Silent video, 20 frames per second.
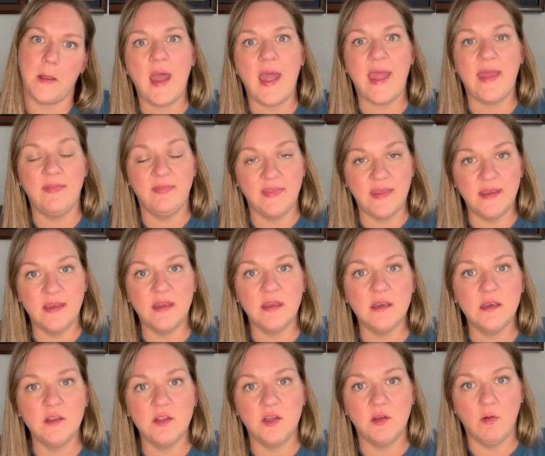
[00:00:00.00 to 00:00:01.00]
And
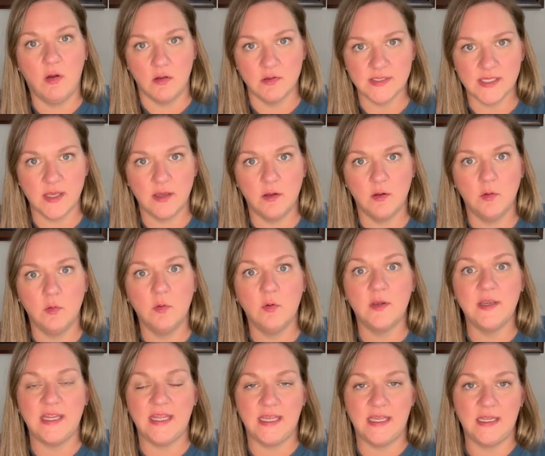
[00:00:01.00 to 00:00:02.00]
then you also
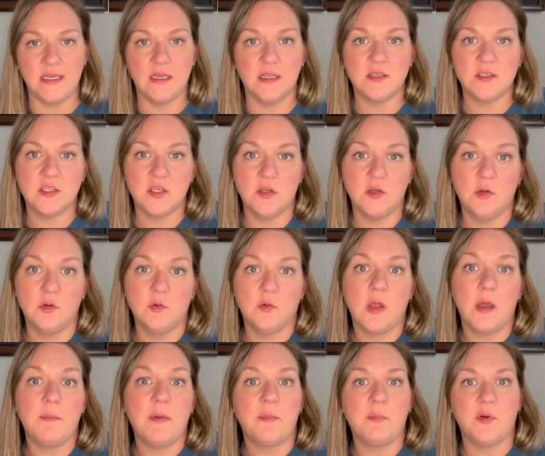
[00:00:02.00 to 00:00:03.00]
need to
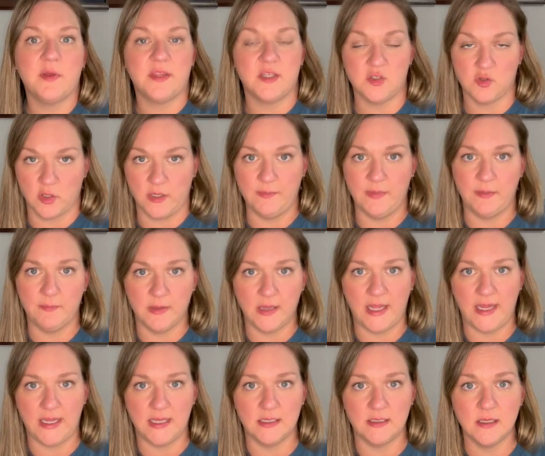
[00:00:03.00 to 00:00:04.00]
come up with a treatment
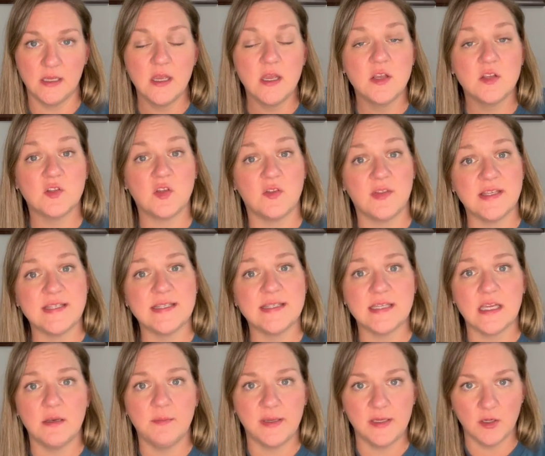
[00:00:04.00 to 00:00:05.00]
plan. So this is
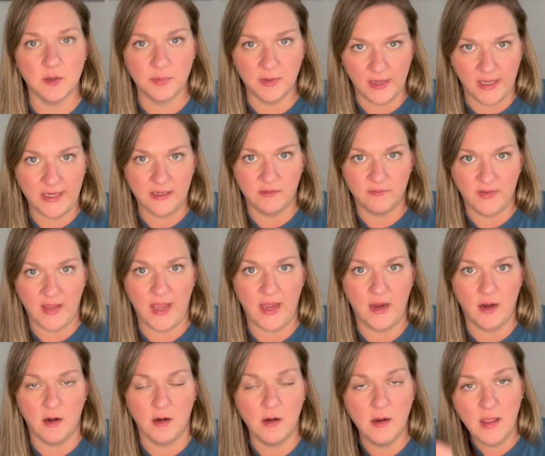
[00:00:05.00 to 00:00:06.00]
going to be your plan of
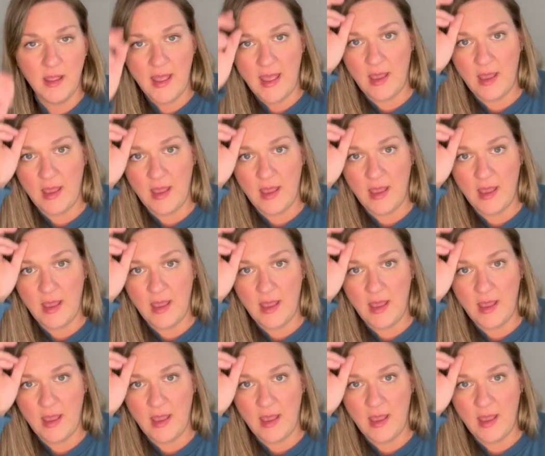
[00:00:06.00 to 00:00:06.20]
care.